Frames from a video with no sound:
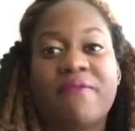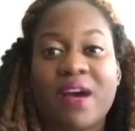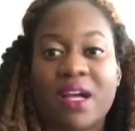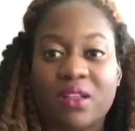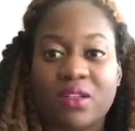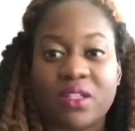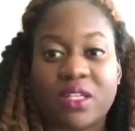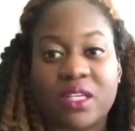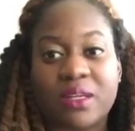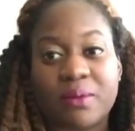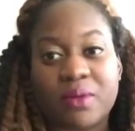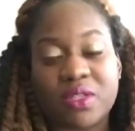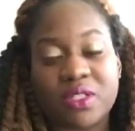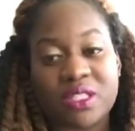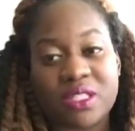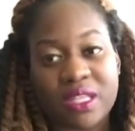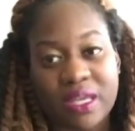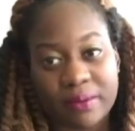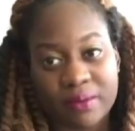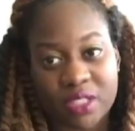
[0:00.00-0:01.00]
followed him on
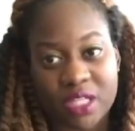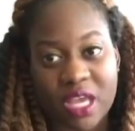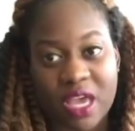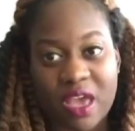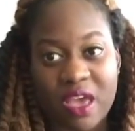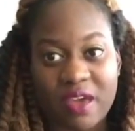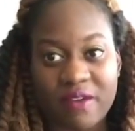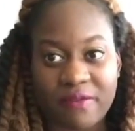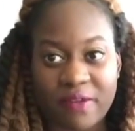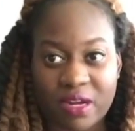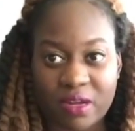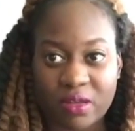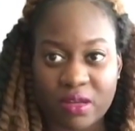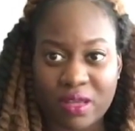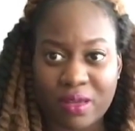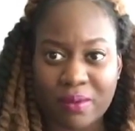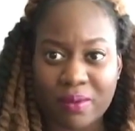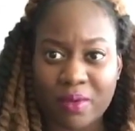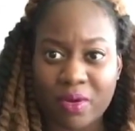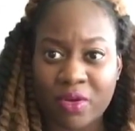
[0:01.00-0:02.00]
Snapchat,
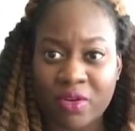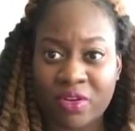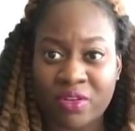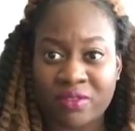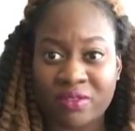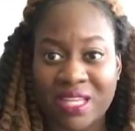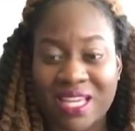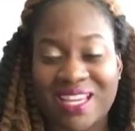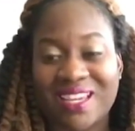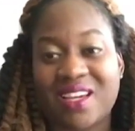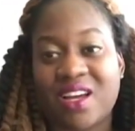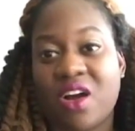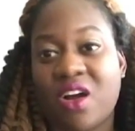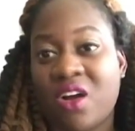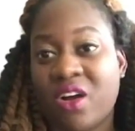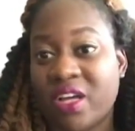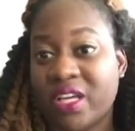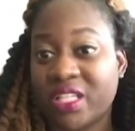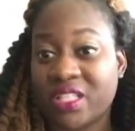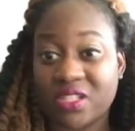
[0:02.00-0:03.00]
followed him on like
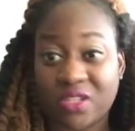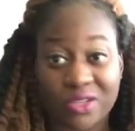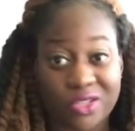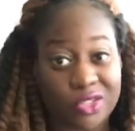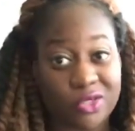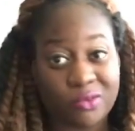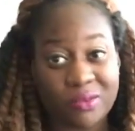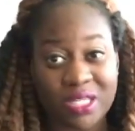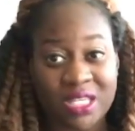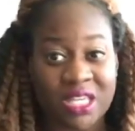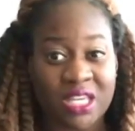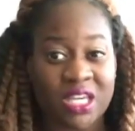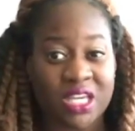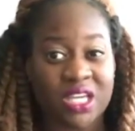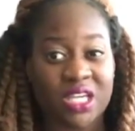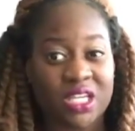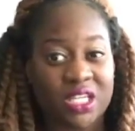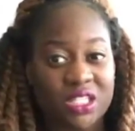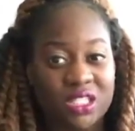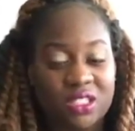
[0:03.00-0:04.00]
all his social
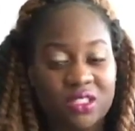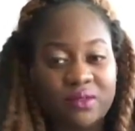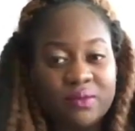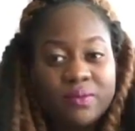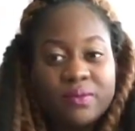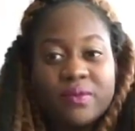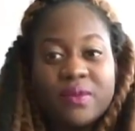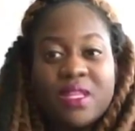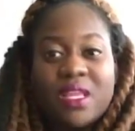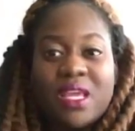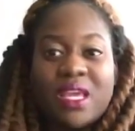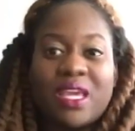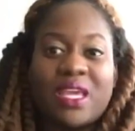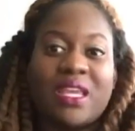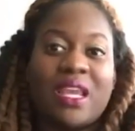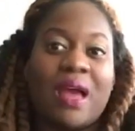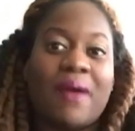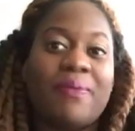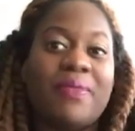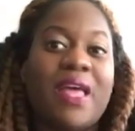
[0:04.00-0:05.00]
media.
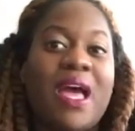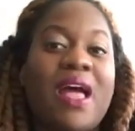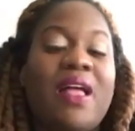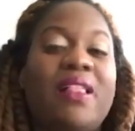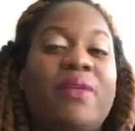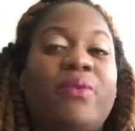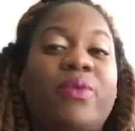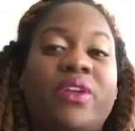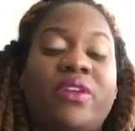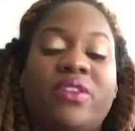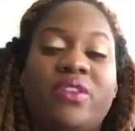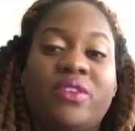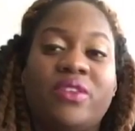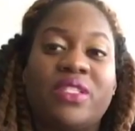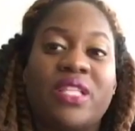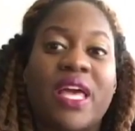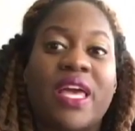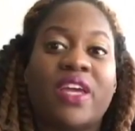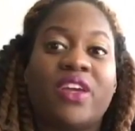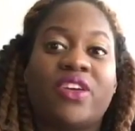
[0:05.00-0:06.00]
And I'm not one of
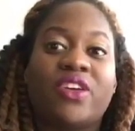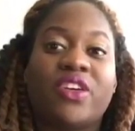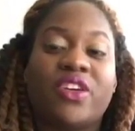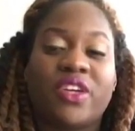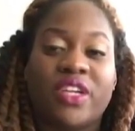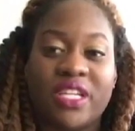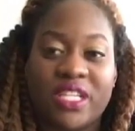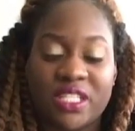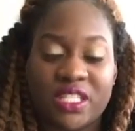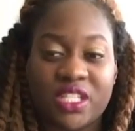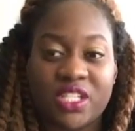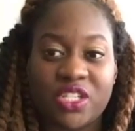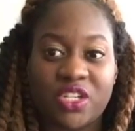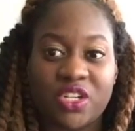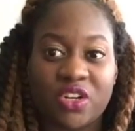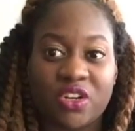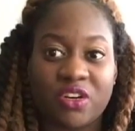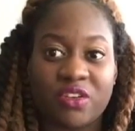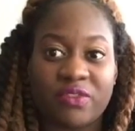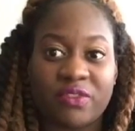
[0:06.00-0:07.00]
those like crazy
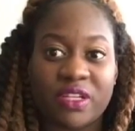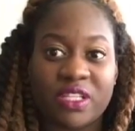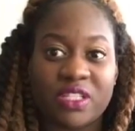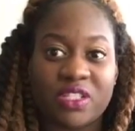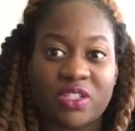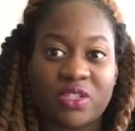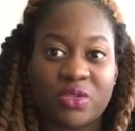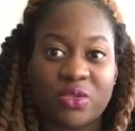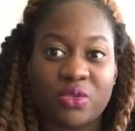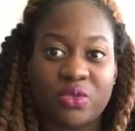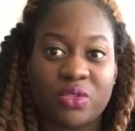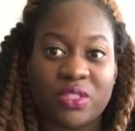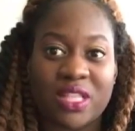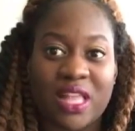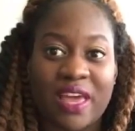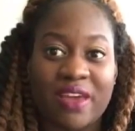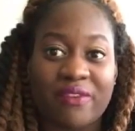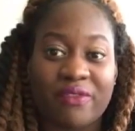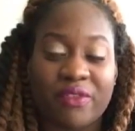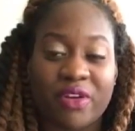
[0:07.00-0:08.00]
girlfriends who's
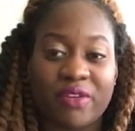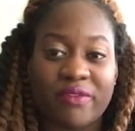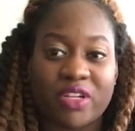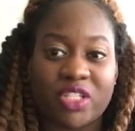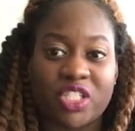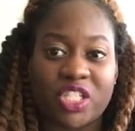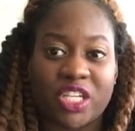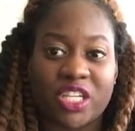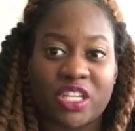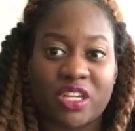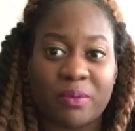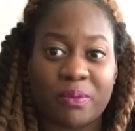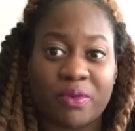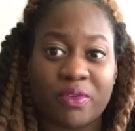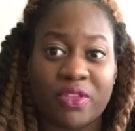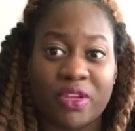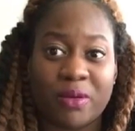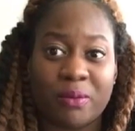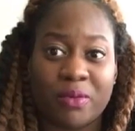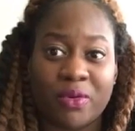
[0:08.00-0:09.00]
like forever checking up
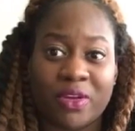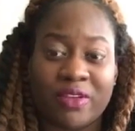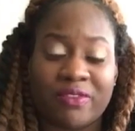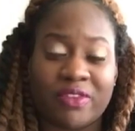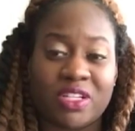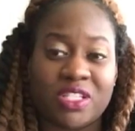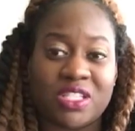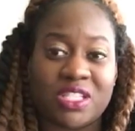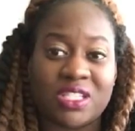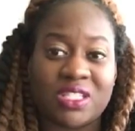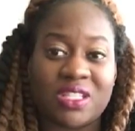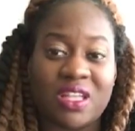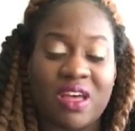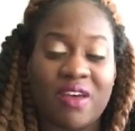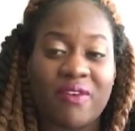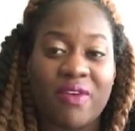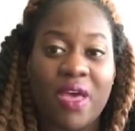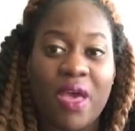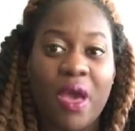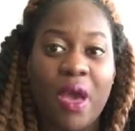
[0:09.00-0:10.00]
on their boyfriends and
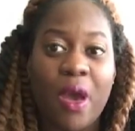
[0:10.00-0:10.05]
stuff.